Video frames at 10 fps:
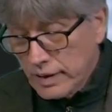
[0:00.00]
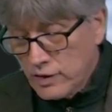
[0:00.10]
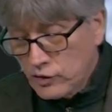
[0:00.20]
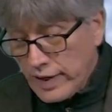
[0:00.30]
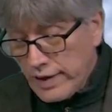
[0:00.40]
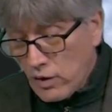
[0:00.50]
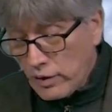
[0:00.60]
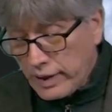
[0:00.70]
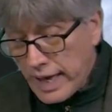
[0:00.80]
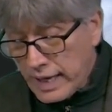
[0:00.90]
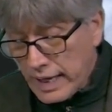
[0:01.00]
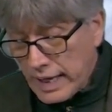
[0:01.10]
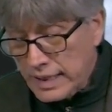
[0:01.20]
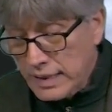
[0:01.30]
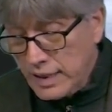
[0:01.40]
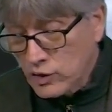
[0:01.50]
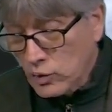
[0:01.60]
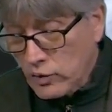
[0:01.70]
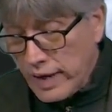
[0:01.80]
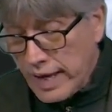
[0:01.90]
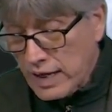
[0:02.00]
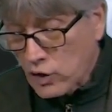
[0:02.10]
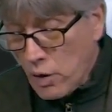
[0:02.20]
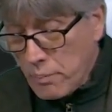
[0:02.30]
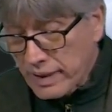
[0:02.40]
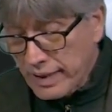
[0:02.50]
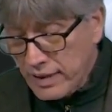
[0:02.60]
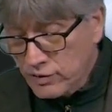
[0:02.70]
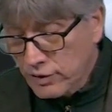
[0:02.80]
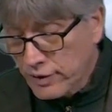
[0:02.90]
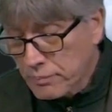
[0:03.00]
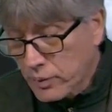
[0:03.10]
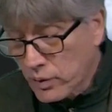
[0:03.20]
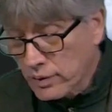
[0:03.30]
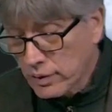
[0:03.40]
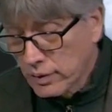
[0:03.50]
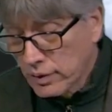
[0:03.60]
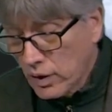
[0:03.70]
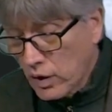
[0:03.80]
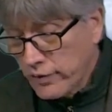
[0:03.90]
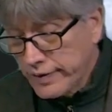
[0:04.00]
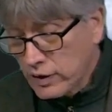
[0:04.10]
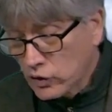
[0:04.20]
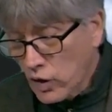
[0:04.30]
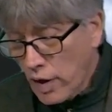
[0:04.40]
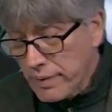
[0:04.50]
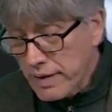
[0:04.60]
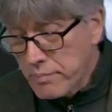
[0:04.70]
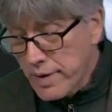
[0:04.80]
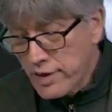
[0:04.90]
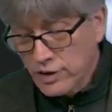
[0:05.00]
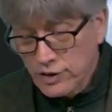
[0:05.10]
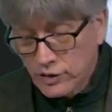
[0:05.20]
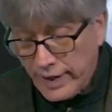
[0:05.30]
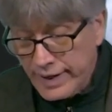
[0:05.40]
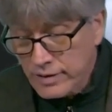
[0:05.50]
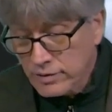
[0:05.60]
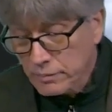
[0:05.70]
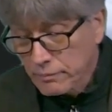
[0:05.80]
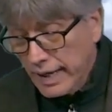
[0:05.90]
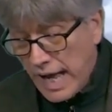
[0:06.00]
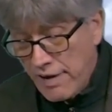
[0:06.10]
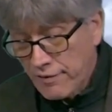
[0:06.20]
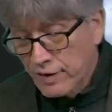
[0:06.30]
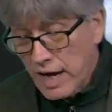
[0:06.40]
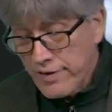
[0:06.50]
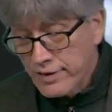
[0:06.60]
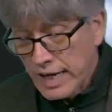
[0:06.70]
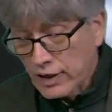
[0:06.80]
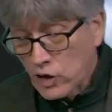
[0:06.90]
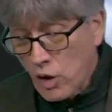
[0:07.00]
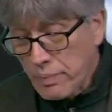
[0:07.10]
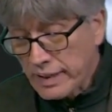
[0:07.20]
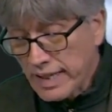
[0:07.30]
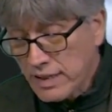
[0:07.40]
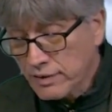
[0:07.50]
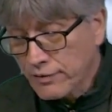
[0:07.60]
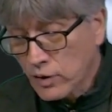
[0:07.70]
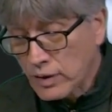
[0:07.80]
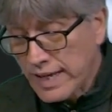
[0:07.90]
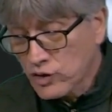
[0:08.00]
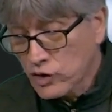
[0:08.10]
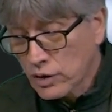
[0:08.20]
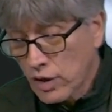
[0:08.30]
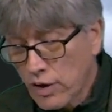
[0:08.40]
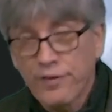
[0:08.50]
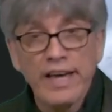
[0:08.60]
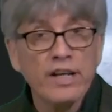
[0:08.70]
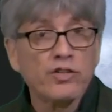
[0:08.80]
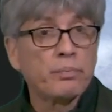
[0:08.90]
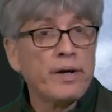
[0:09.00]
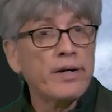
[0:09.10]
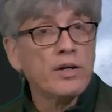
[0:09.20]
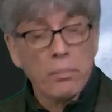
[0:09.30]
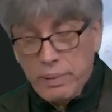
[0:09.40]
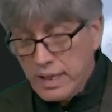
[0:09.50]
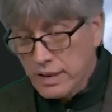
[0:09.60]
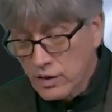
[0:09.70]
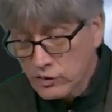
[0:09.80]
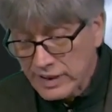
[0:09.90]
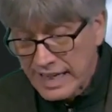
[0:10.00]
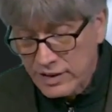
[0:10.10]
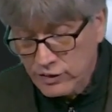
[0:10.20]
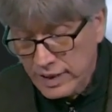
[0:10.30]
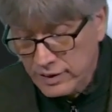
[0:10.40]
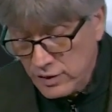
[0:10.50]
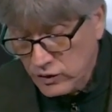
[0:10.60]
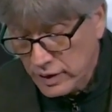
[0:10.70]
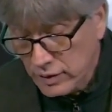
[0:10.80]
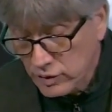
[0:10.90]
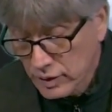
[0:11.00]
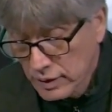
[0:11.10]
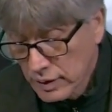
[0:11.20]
It's saying, okay, I need to create a comprehensive report on the top emerging trends. I have gathered a comprehensive collection of expert opinions and statistics.